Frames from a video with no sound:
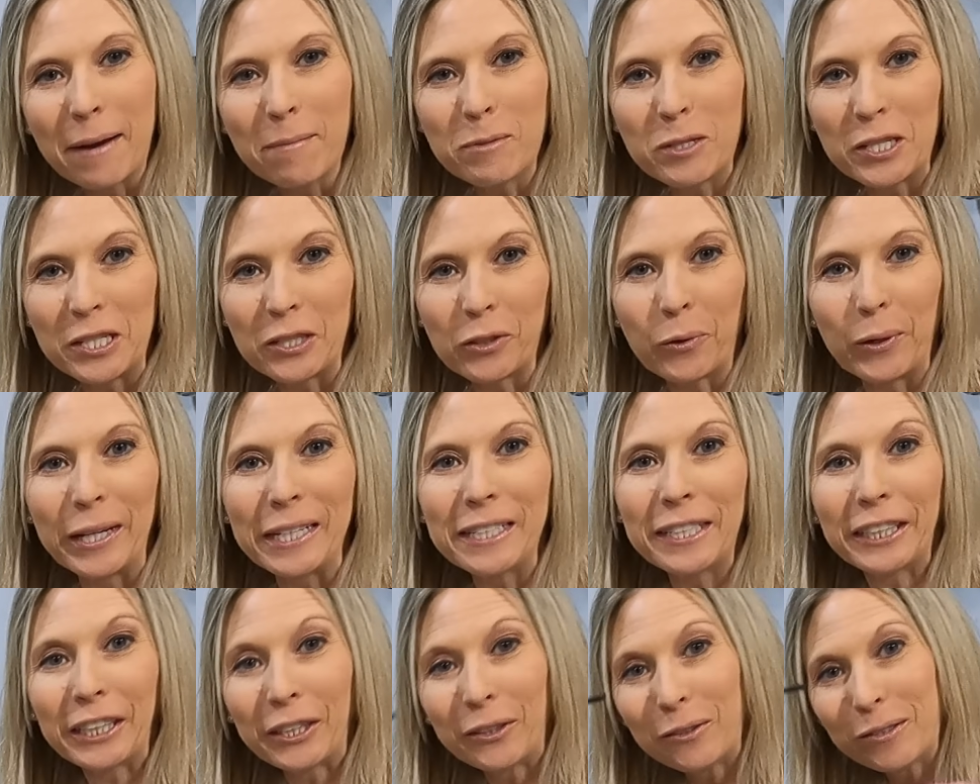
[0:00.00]
I'm just going
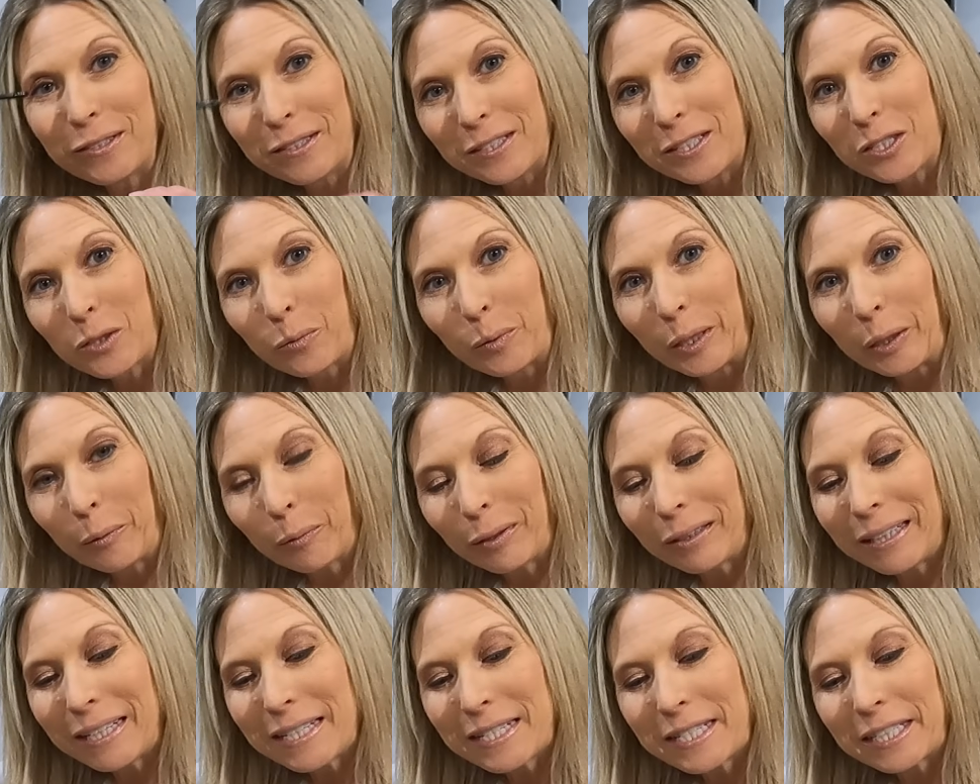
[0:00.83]
to use this quick
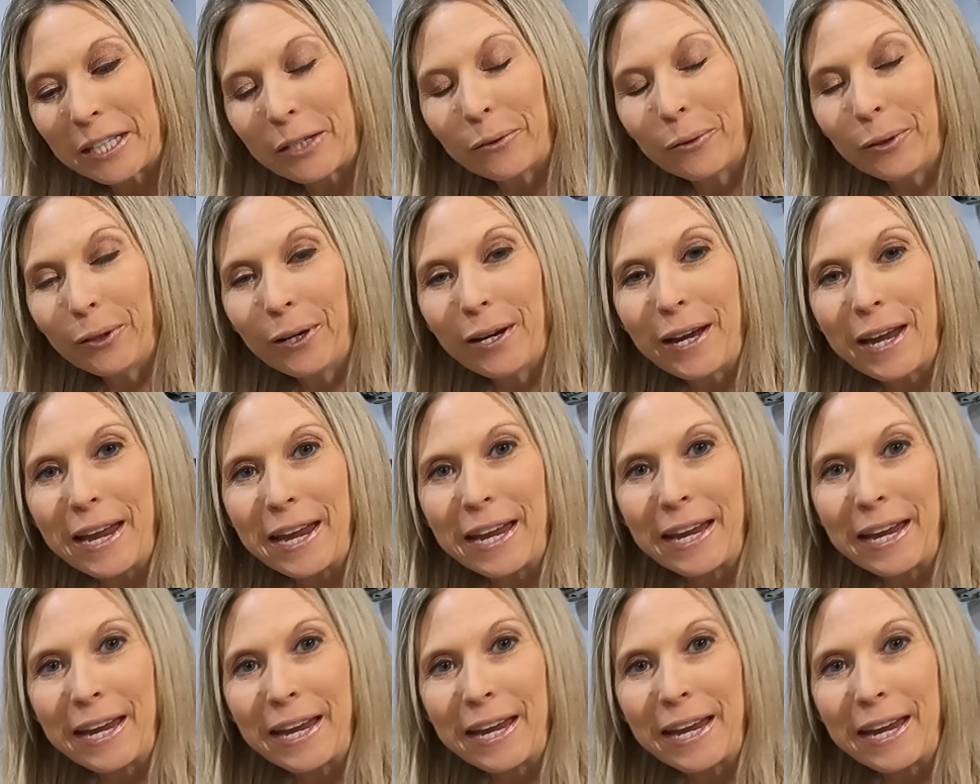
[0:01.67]
release skewer,